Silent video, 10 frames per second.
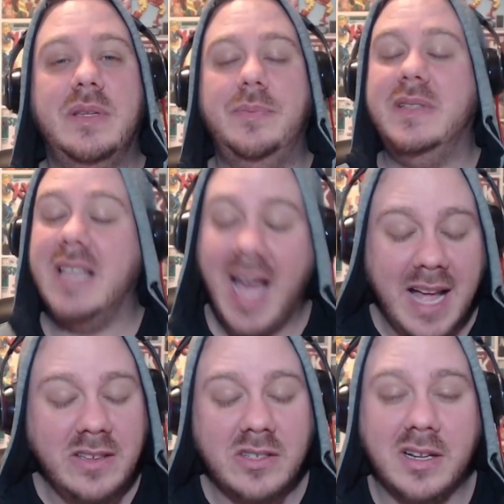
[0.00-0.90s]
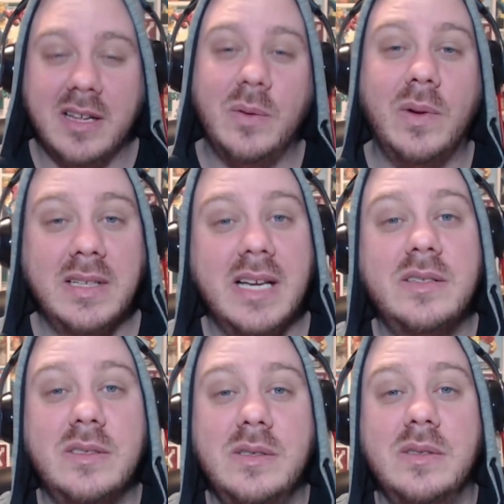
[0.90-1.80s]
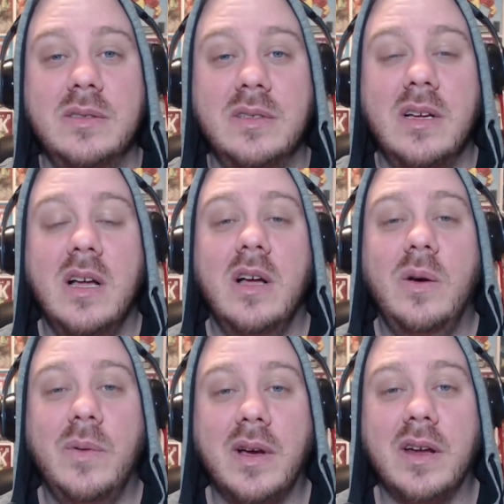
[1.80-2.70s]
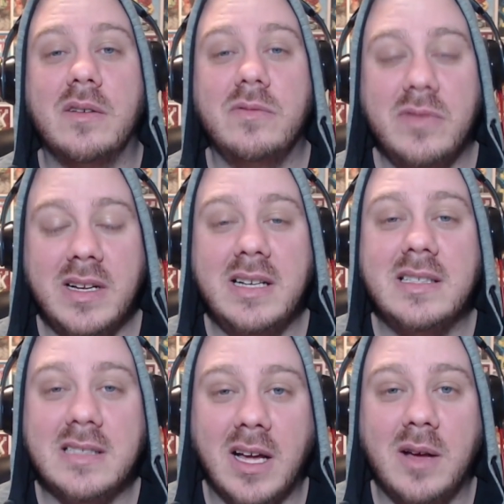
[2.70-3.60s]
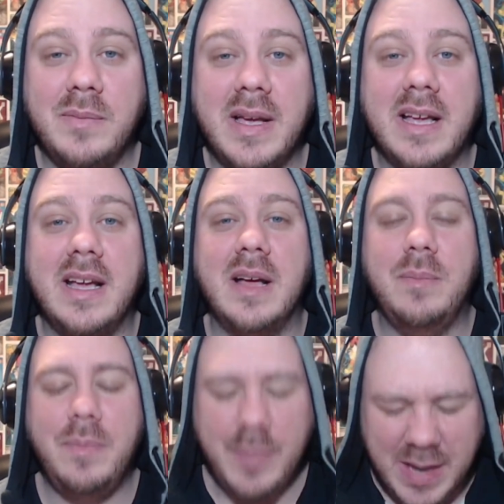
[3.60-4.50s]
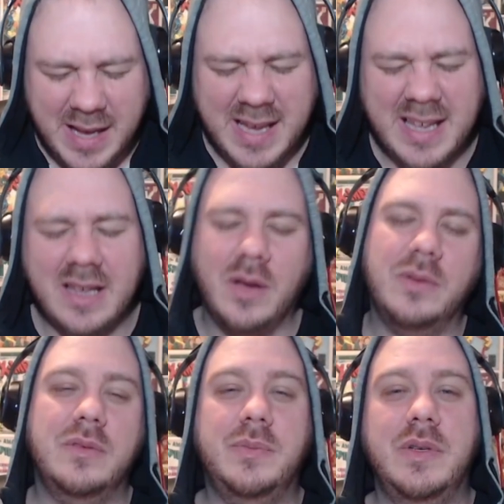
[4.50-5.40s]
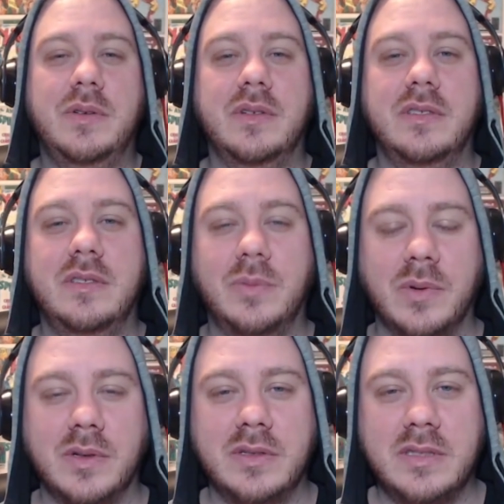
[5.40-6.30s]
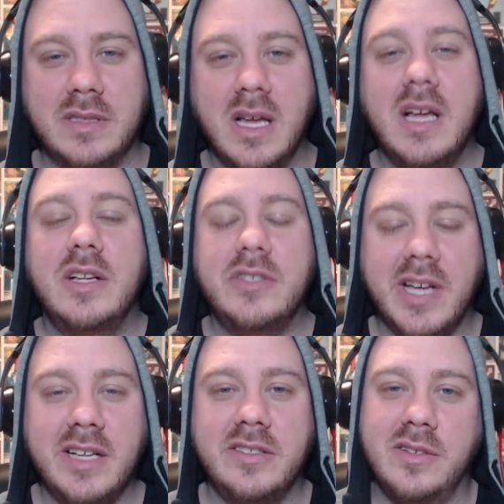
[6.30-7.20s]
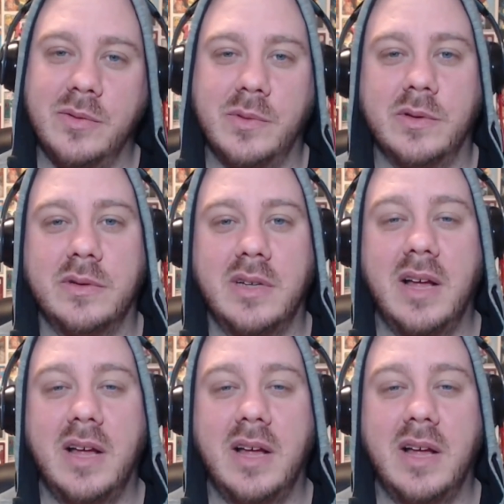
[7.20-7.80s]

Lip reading: potentially one day soon, we're going to really start making big contributions towards changing the world.